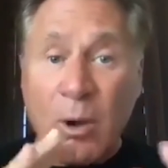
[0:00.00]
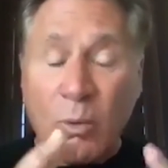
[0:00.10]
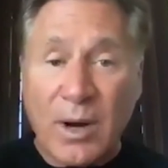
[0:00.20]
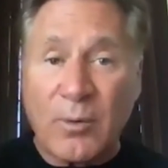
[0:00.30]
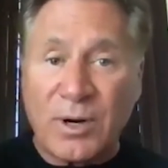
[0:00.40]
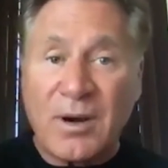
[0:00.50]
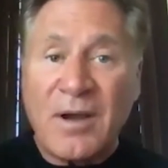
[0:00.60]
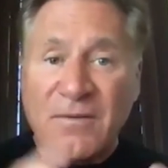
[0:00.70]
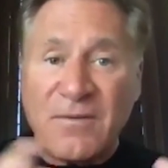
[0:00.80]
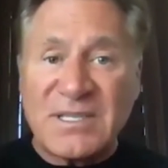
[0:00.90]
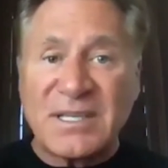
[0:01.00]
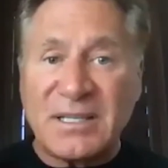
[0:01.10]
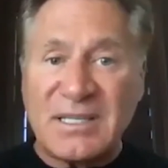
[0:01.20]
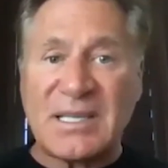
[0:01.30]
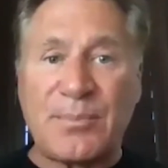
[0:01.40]
where we're
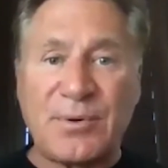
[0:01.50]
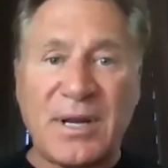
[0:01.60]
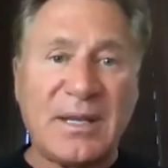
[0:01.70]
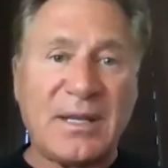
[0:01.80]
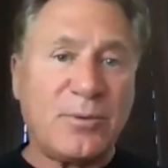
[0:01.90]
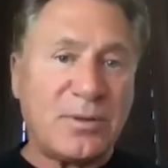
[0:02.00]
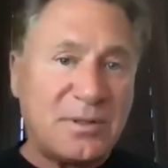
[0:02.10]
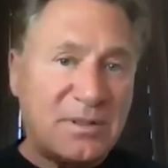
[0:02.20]
physically separating, we're